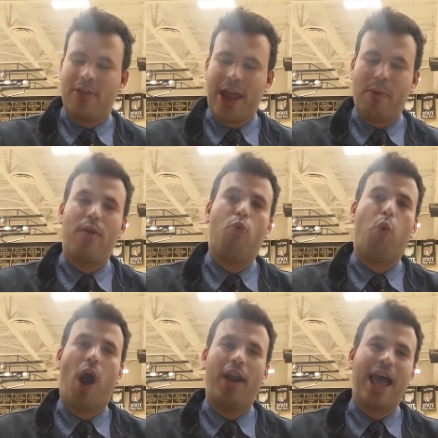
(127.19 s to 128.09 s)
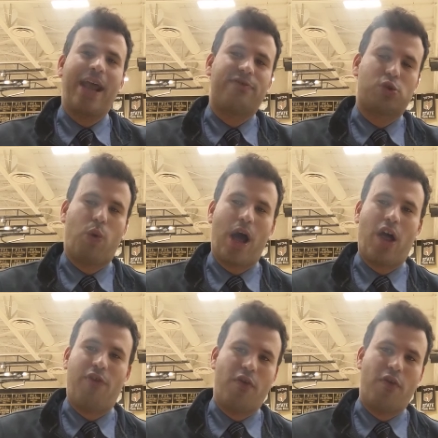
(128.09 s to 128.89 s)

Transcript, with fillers: they went one out of 12